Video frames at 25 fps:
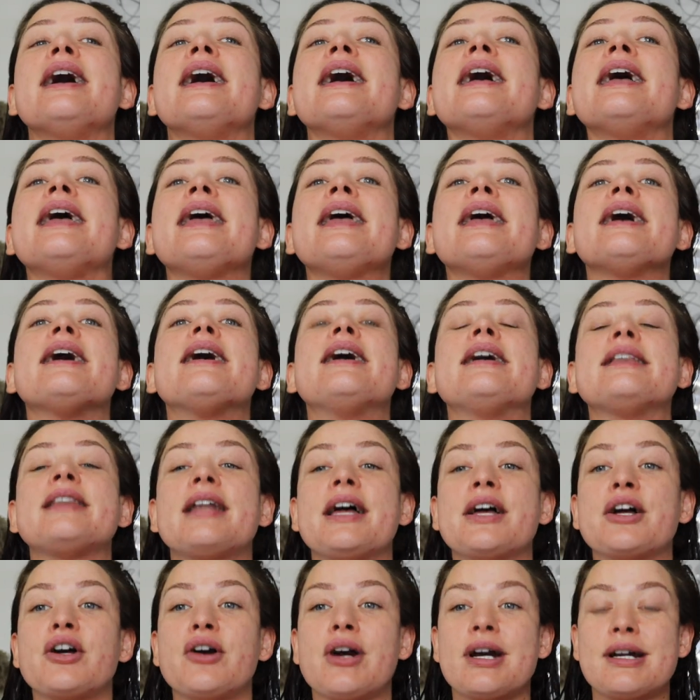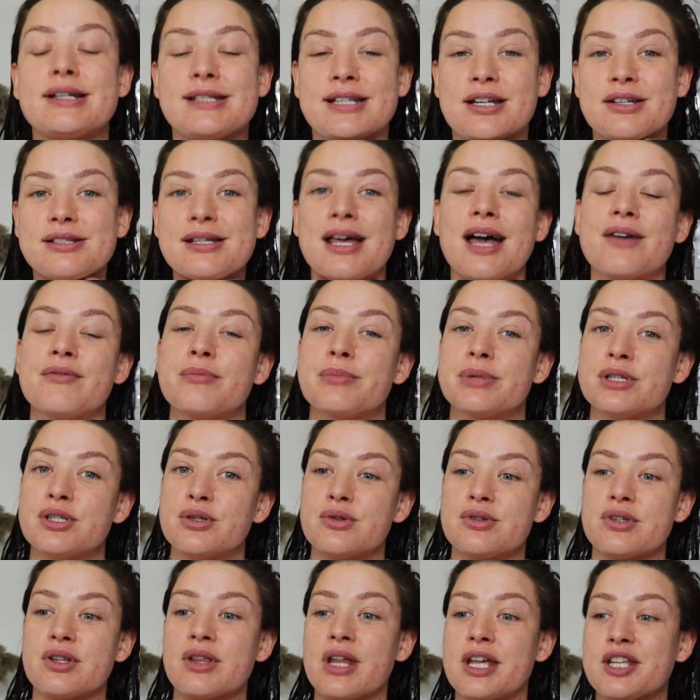here like crazy because I haven't been
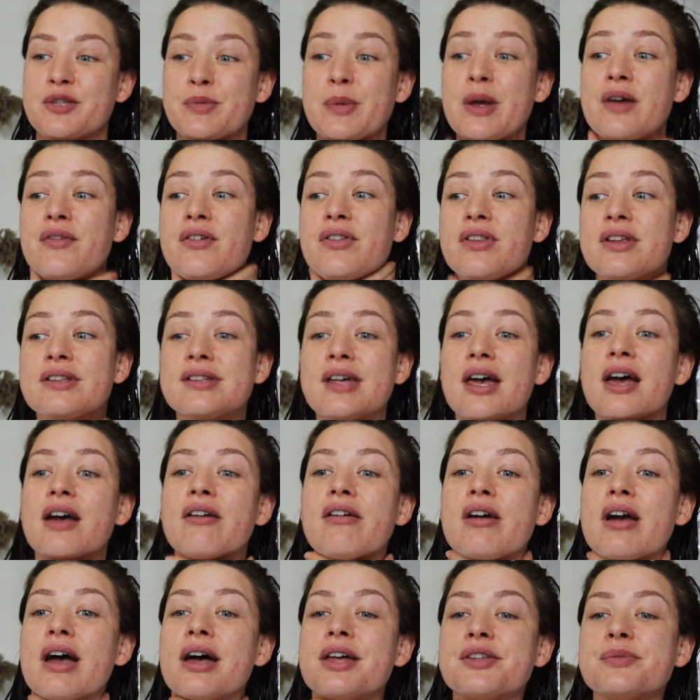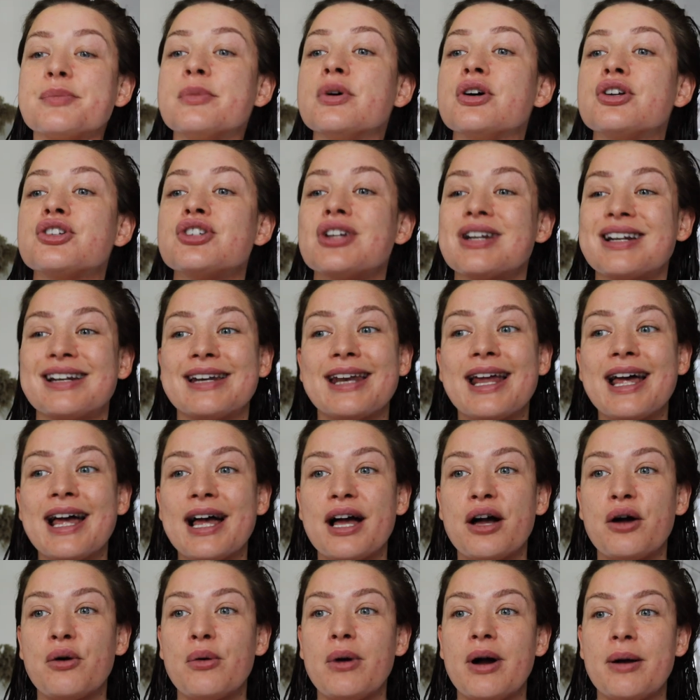using the SPF on this area as much.
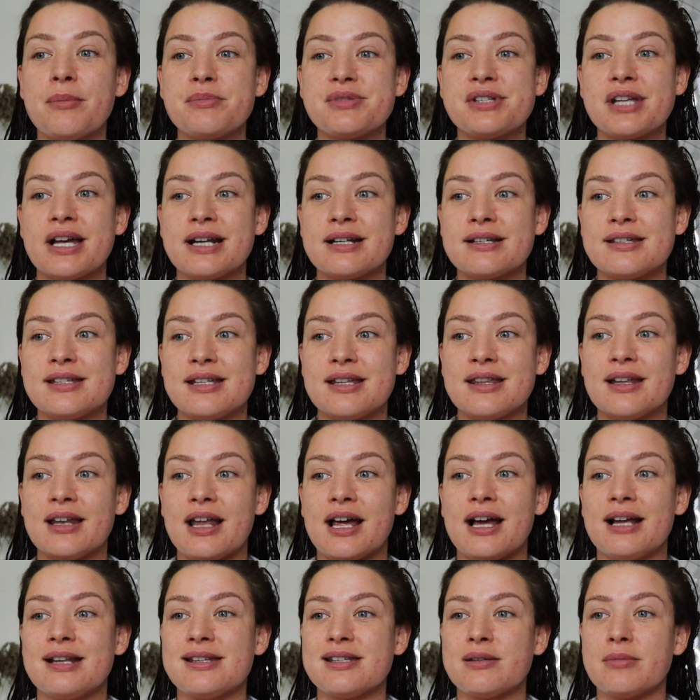Now I'm starting to see the lines.